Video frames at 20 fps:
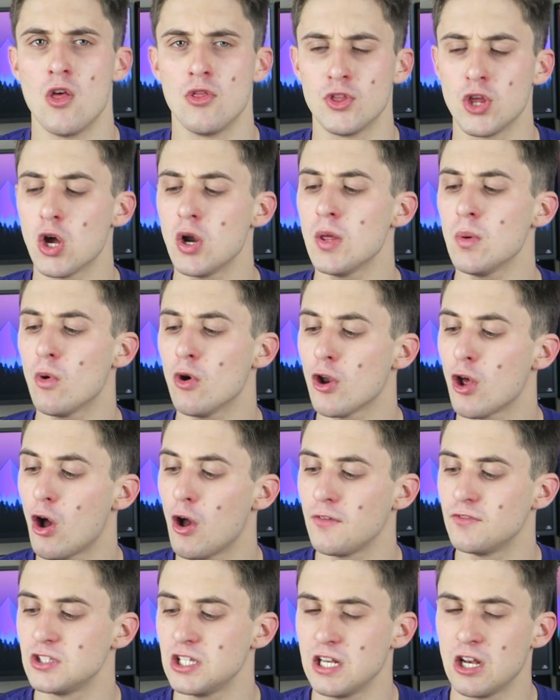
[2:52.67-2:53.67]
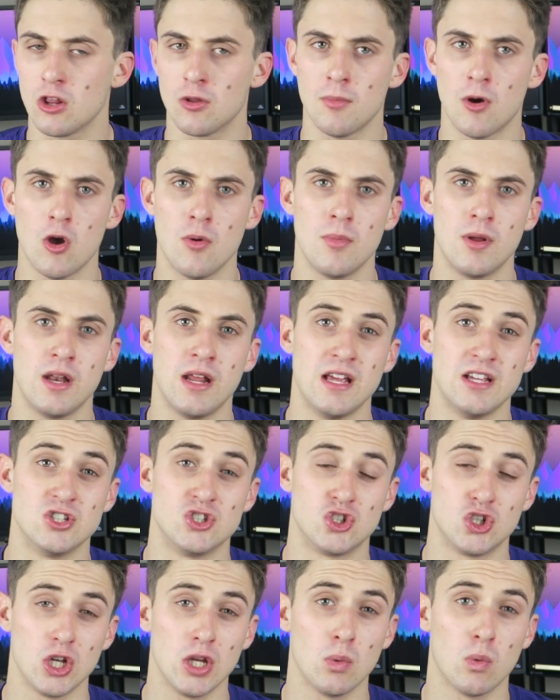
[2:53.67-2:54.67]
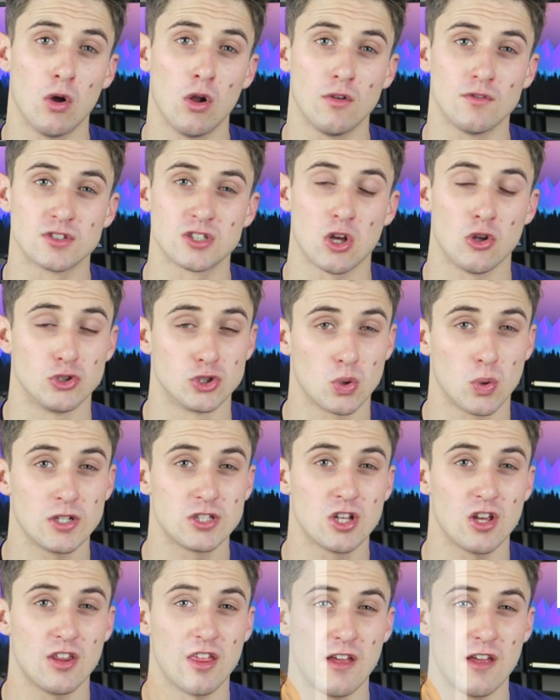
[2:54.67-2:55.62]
The only one I've seen at the moment is G-Wolves on Twitter.